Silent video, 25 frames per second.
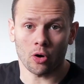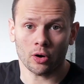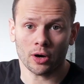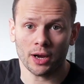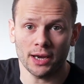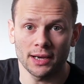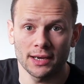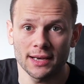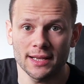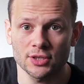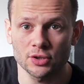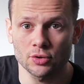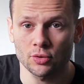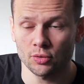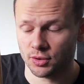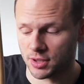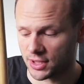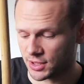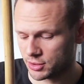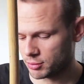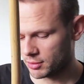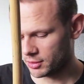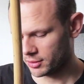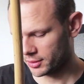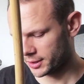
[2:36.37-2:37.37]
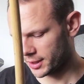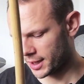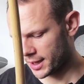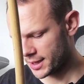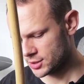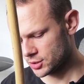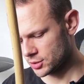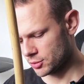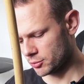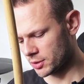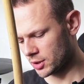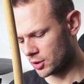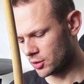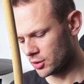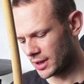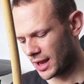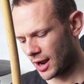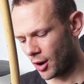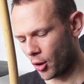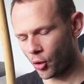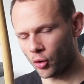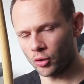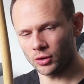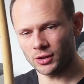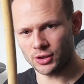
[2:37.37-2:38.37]
Okay, let's do this one, okay? So we're
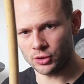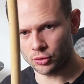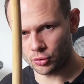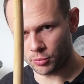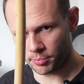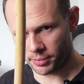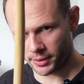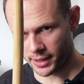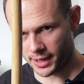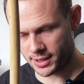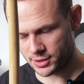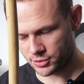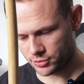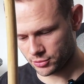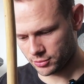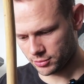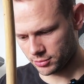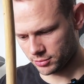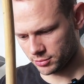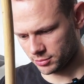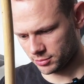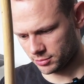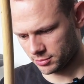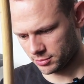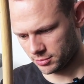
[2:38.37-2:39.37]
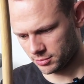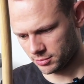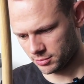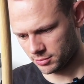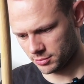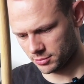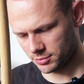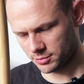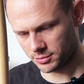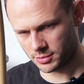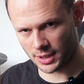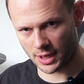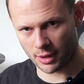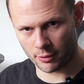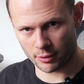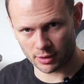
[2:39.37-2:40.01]
gonna only do Preso, okay?